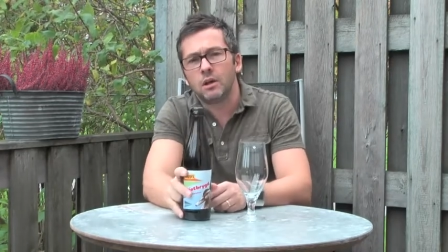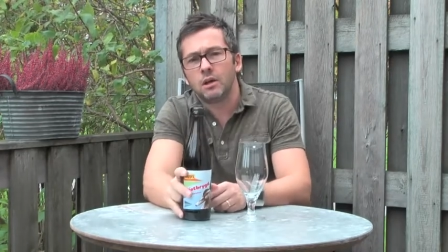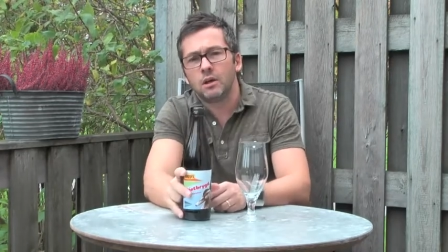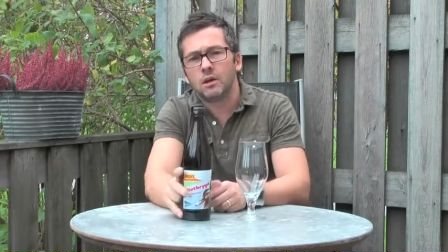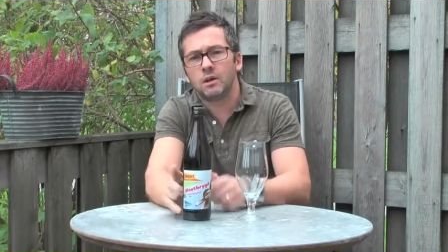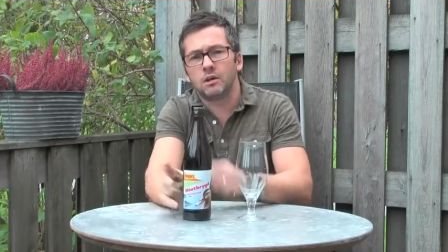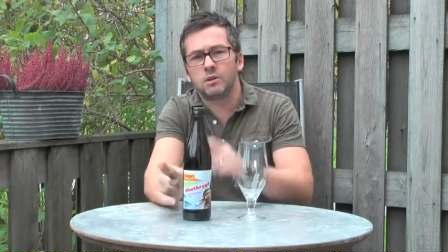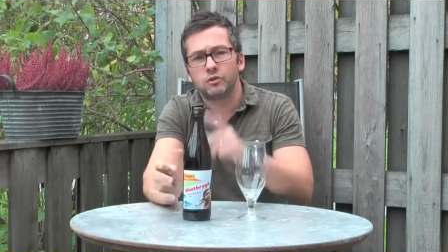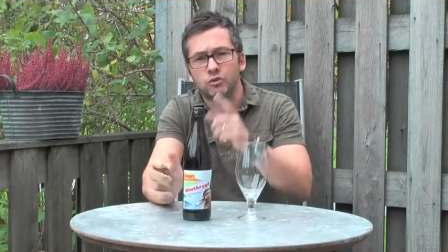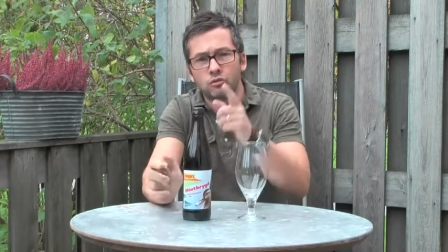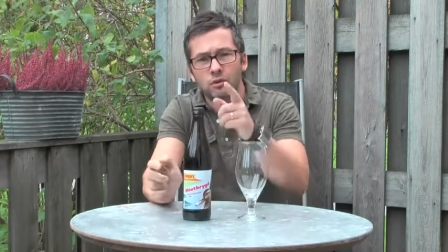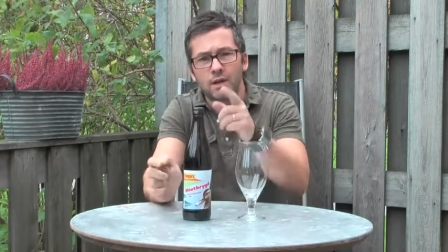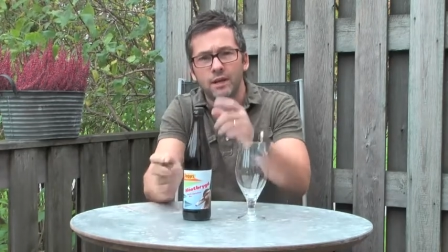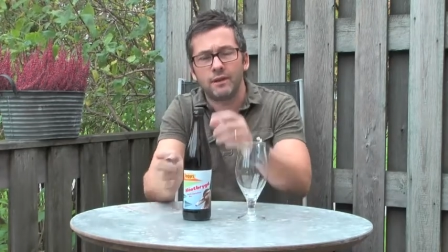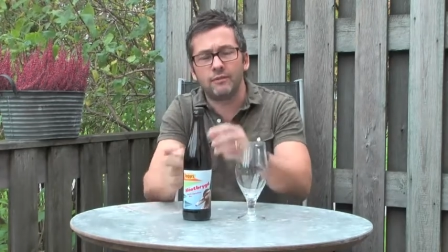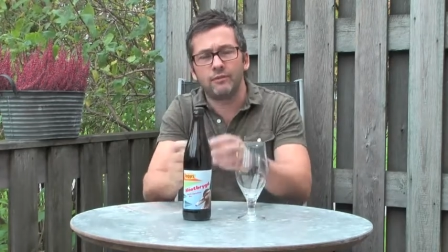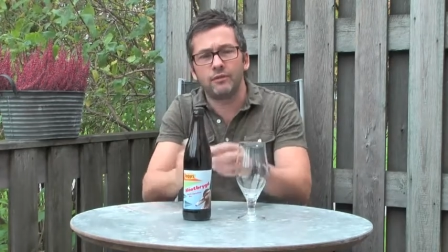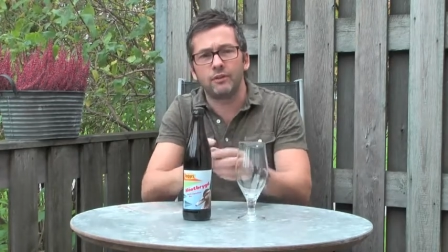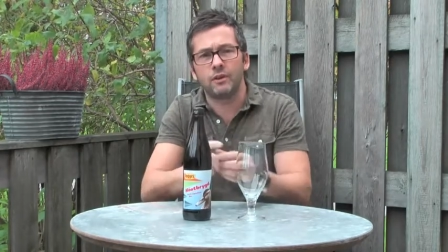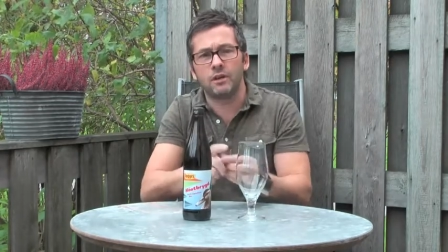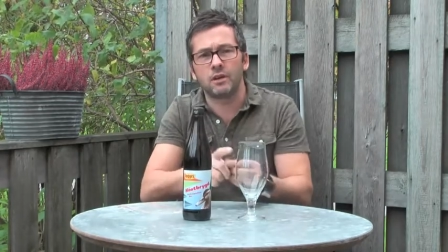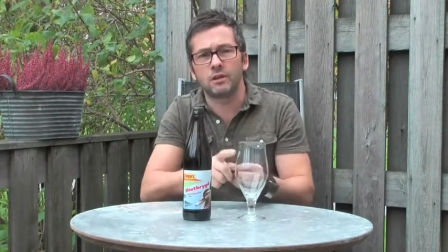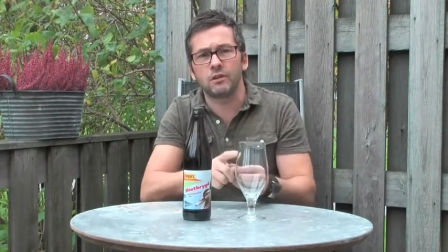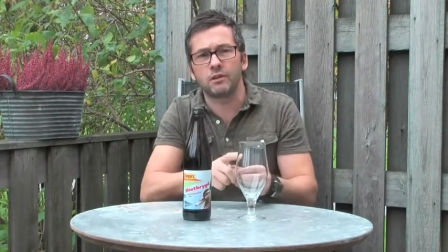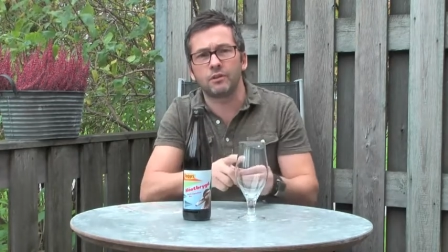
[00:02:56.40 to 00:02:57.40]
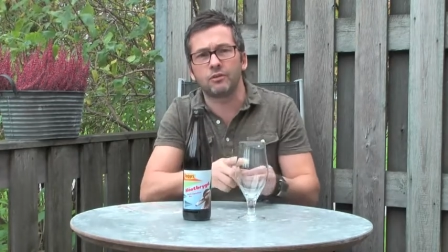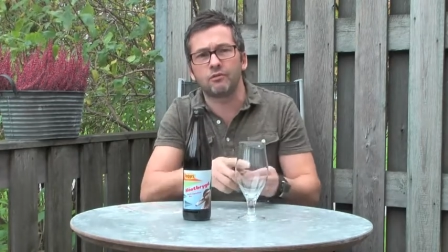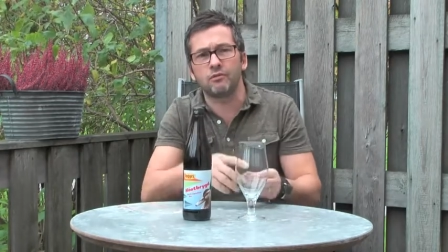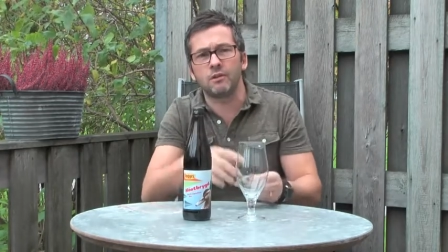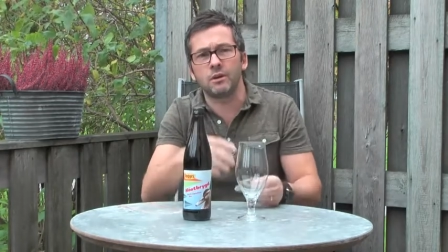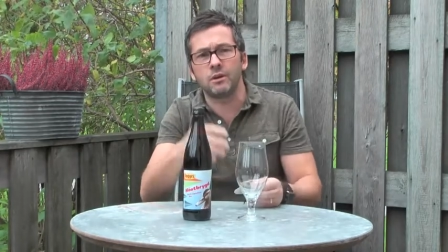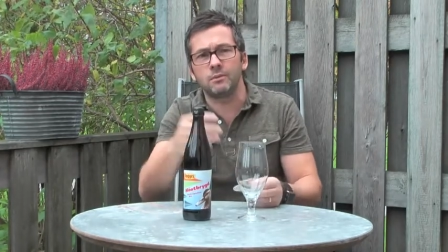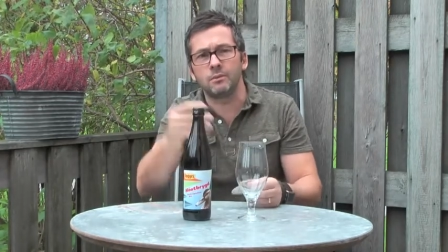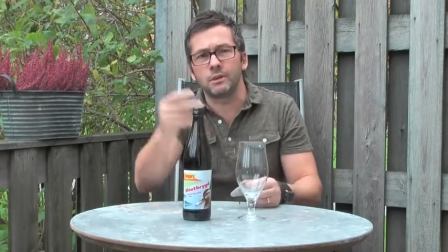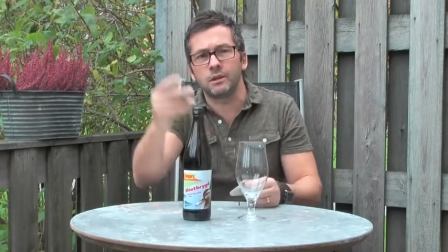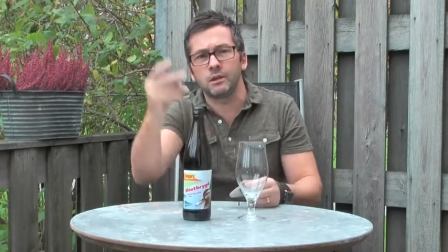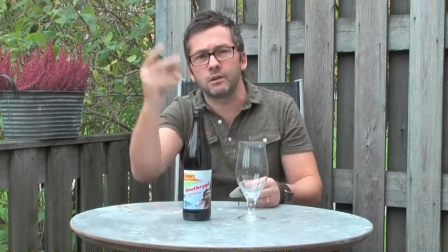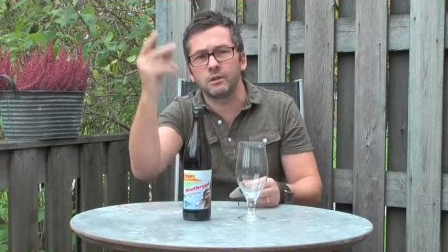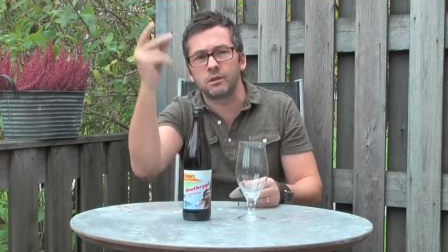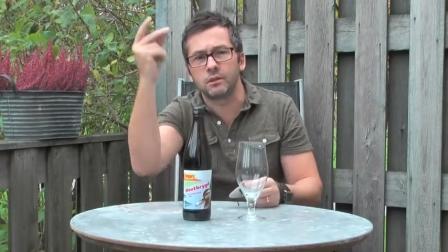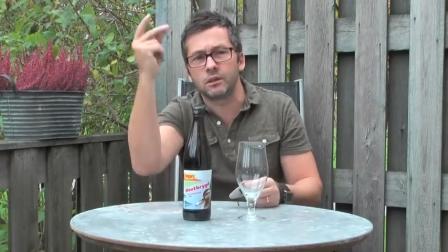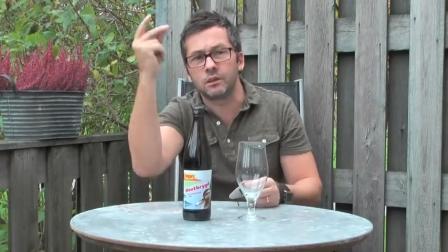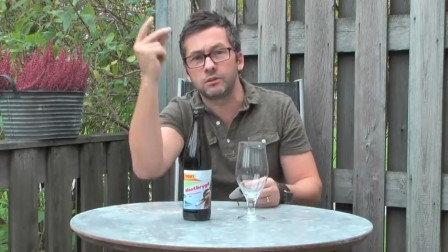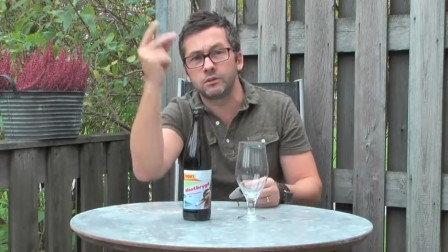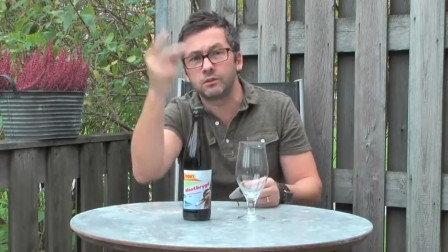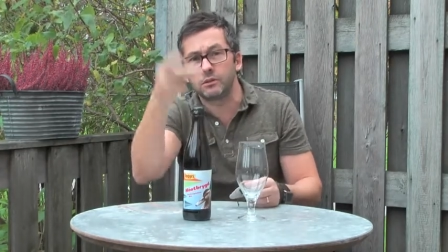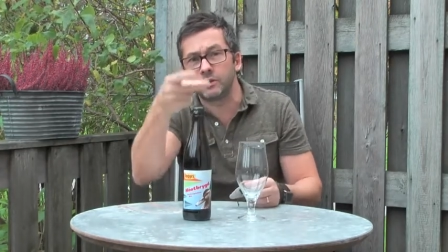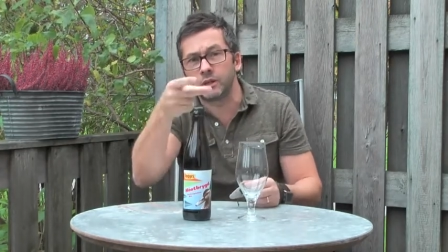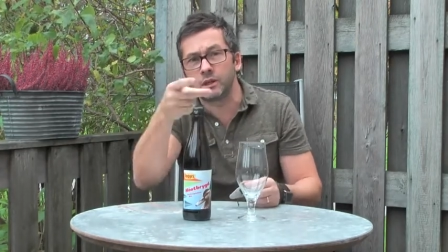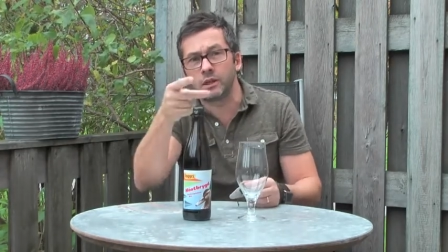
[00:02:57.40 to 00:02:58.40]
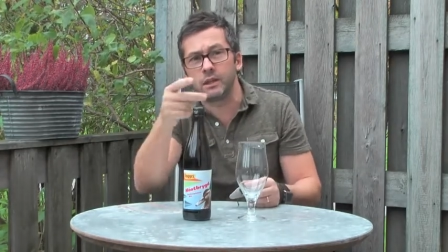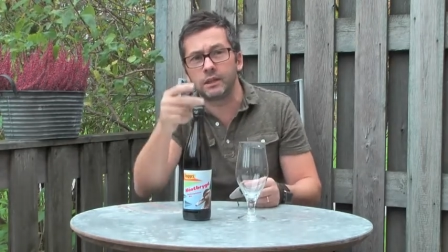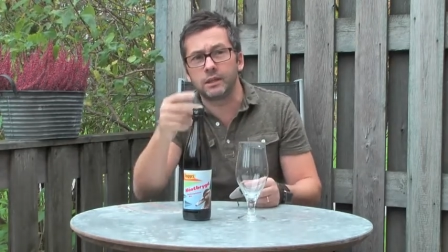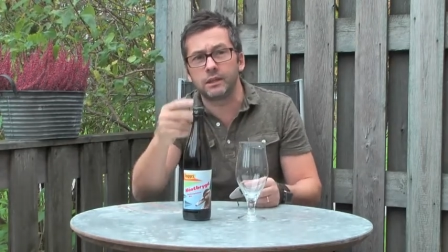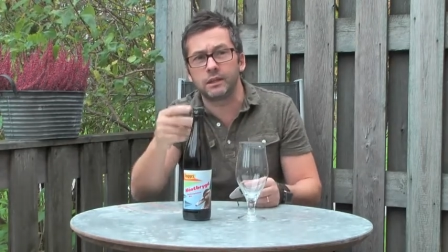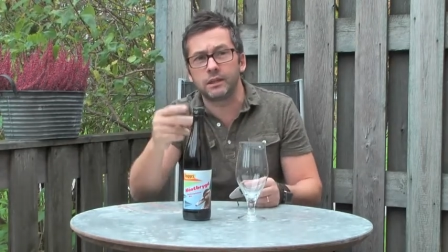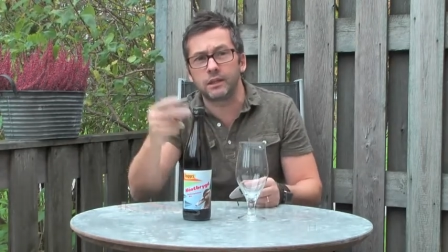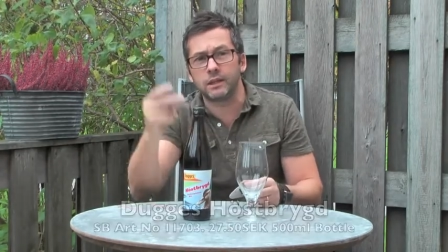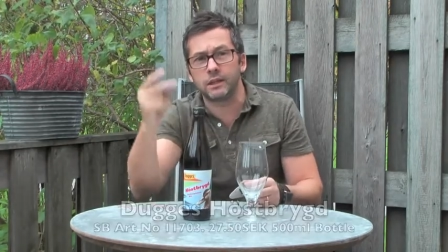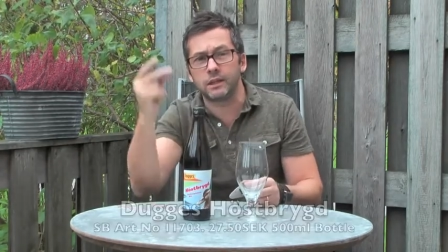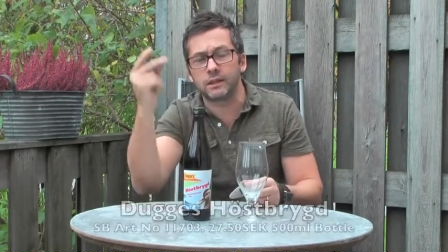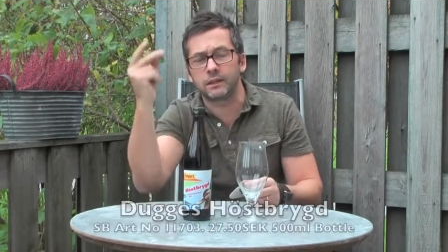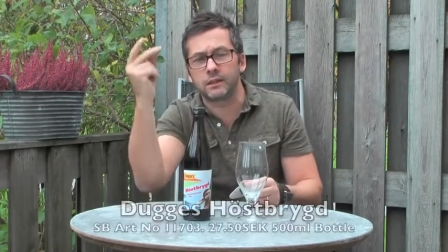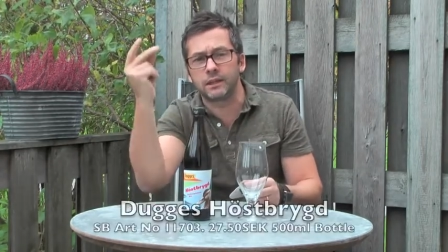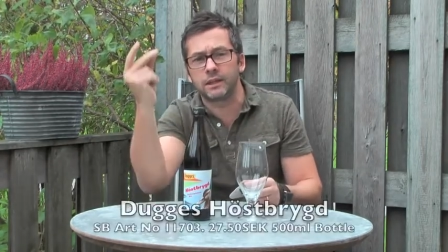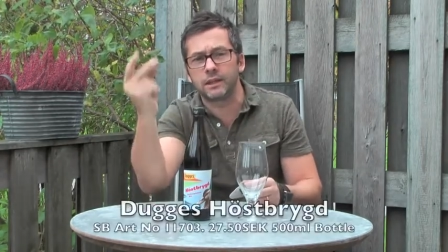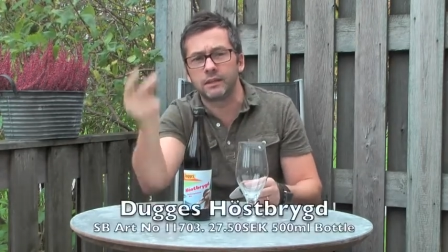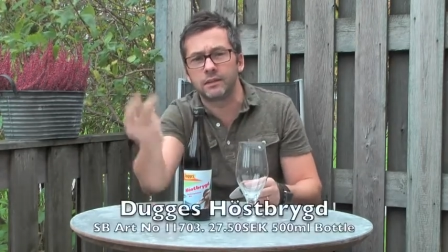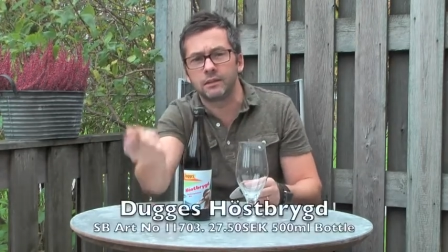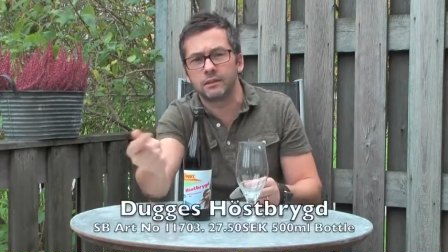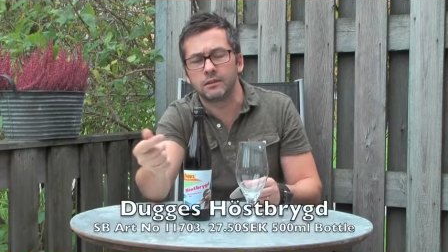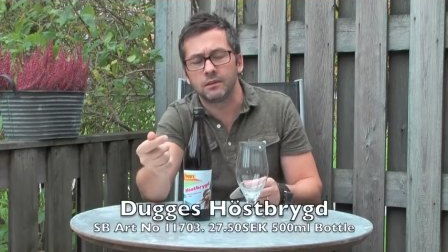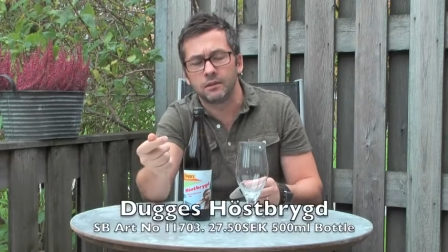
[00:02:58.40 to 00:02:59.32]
uh, Trev. I'm going to throw out the little, uh, do the clickety-click thing.